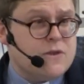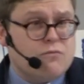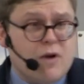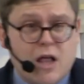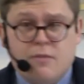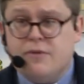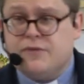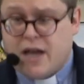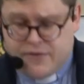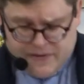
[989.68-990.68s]
the realm of
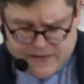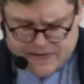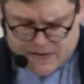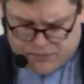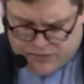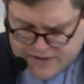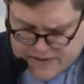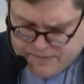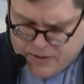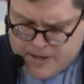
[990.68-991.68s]
death. This is the
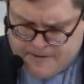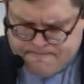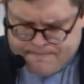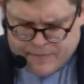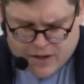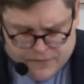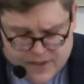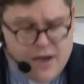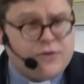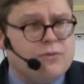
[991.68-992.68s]
principle of
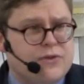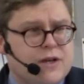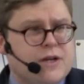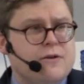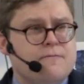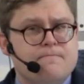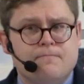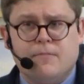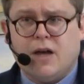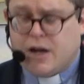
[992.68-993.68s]
death within you.
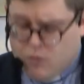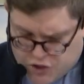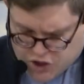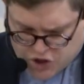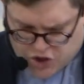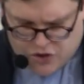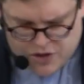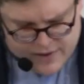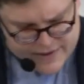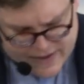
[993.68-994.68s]
And I want to show
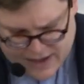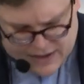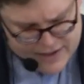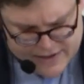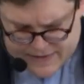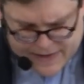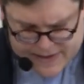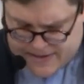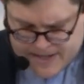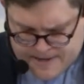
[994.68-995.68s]
you exactly, he
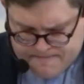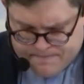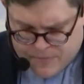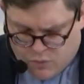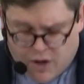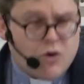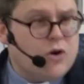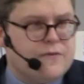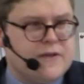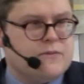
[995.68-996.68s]
says, where
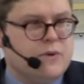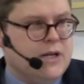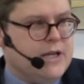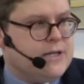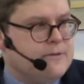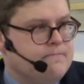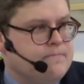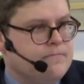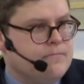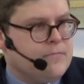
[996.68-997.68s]
all of this will lead.
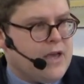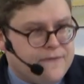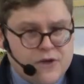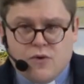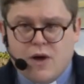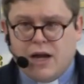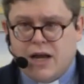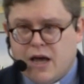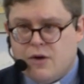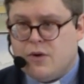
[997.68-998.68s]
If you
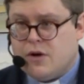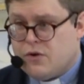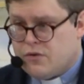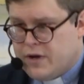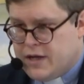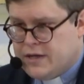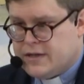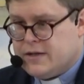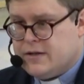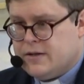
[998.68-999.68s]
allow greed